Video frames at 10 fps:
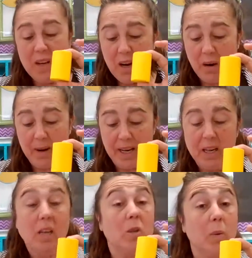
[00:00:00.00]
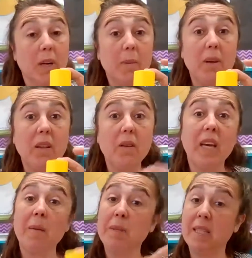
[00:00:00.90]
All right, so we're going to play a little
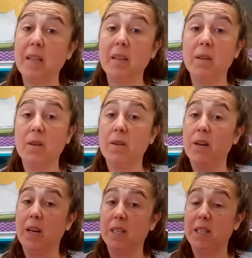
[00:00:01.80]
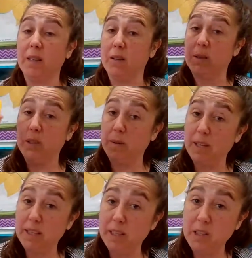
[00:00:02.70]
game, cylinder or not a cylinder. So what
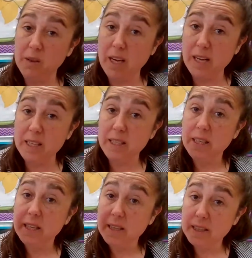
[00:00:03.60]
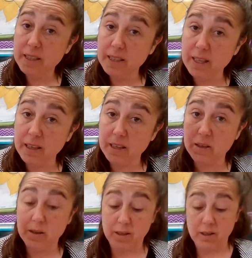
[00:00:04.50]
is this, you guys?
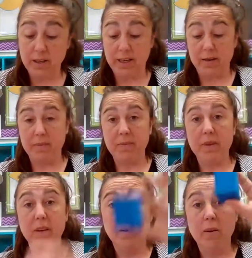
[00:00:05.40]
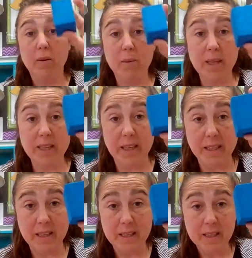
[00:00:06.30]
Cylinder. Good. What is
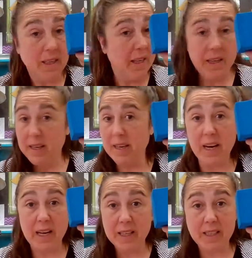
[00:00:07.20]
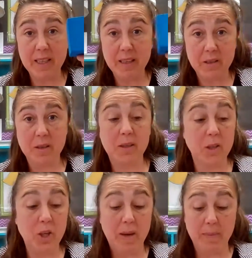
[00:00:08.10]
this? Not a cylinder. Good
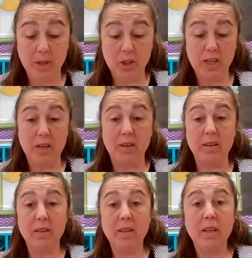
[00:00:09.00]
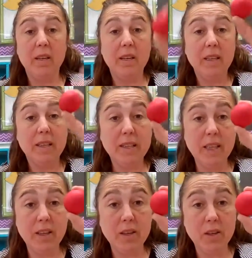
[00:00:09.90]
job, Michelle.
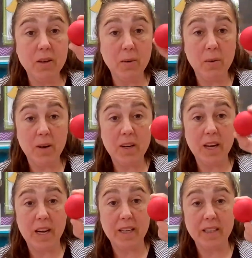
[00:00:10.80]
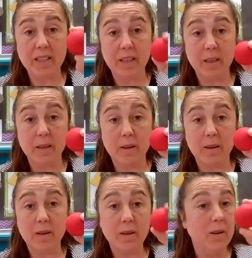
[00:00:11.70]
Cylinder or not a cylinder?
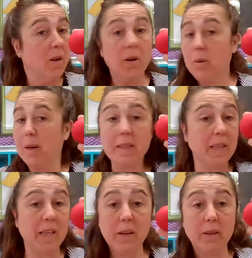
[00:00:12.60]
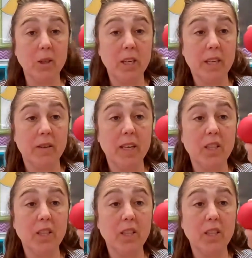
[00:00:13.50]
Oh, I see Kira shaking her head.